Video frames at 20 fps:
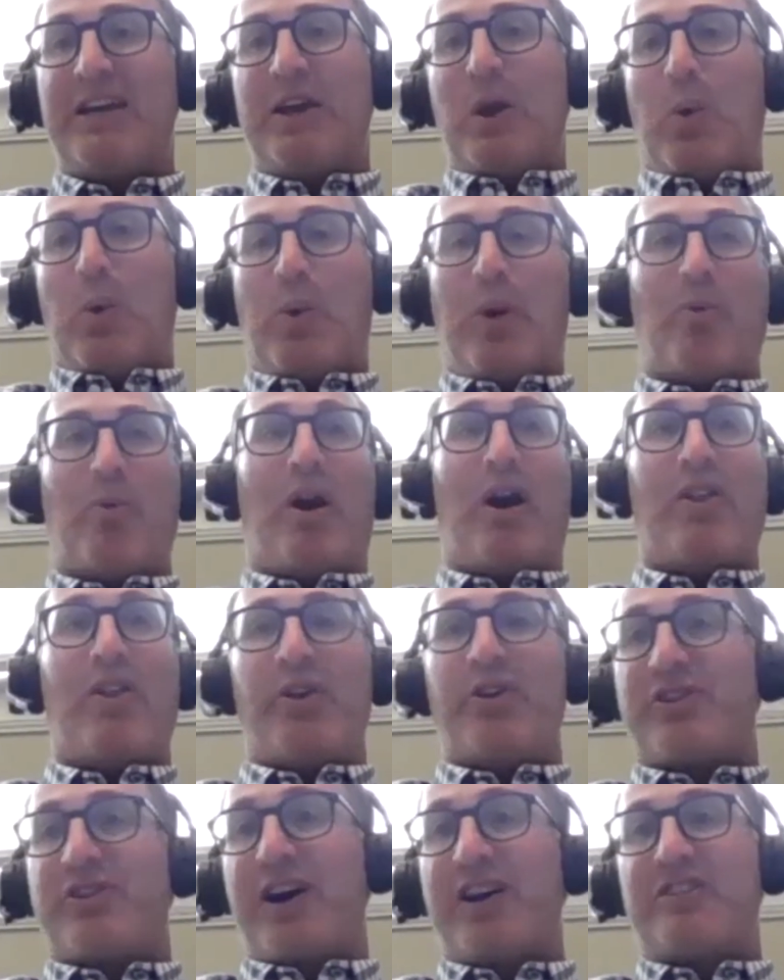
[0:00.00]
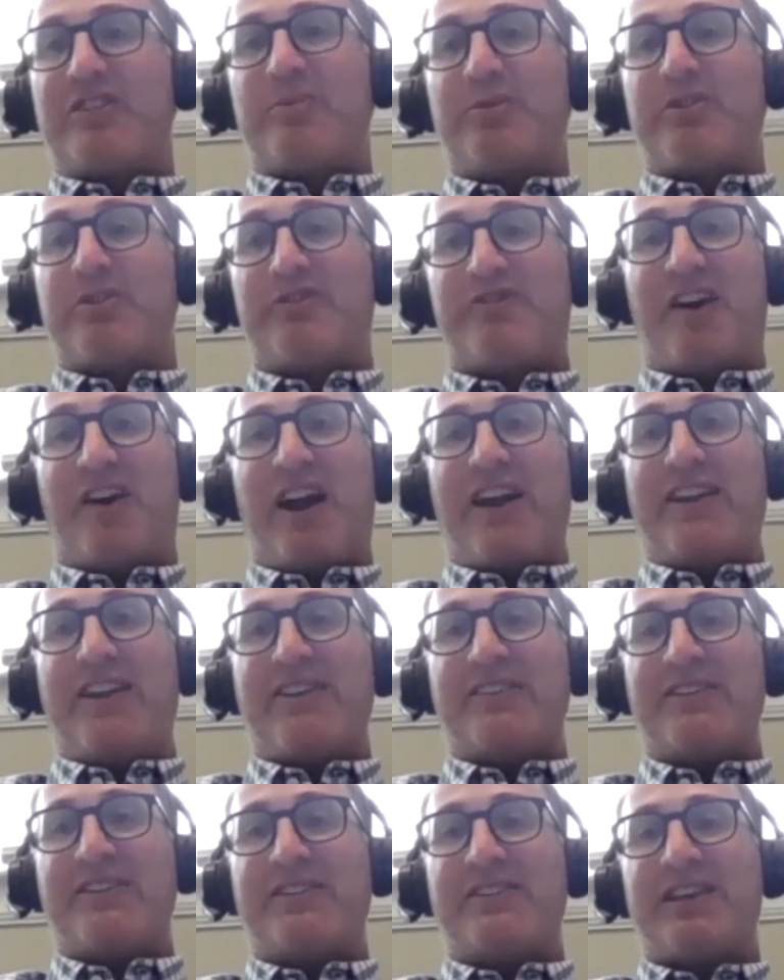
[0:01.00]
we want those customers to find us
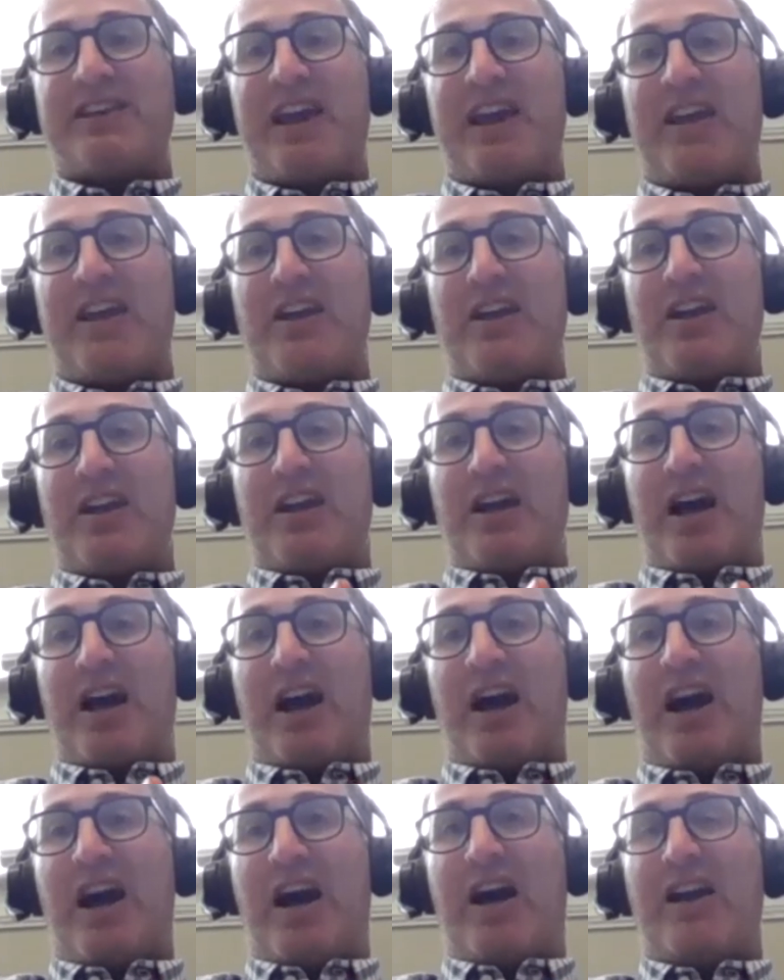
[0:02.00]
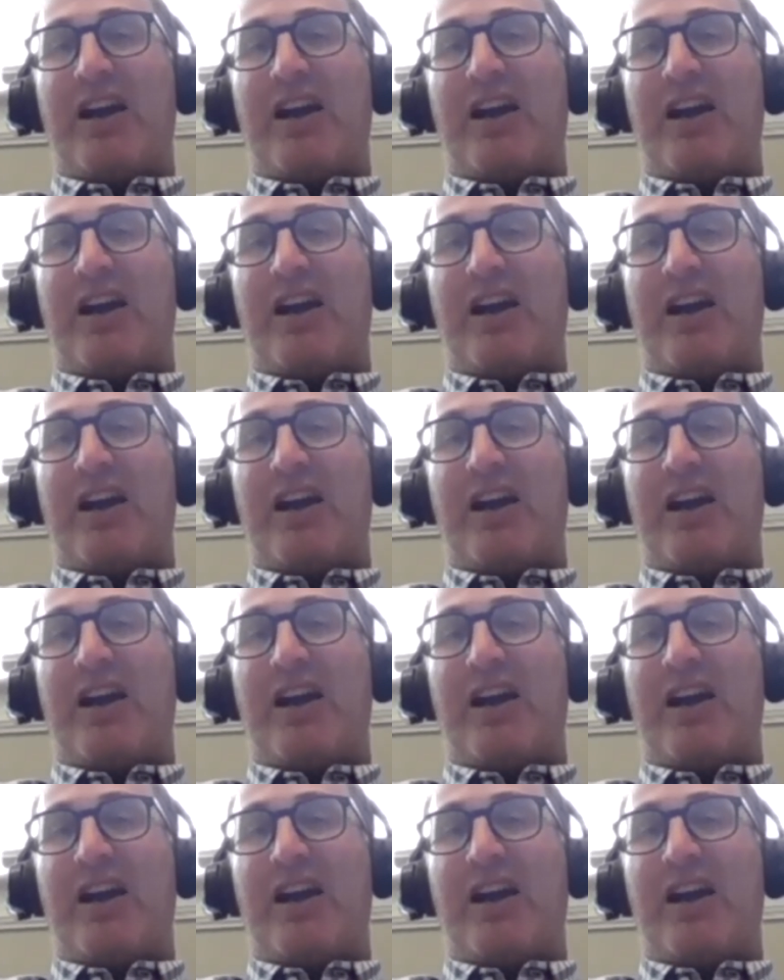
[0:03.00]
and say, aha,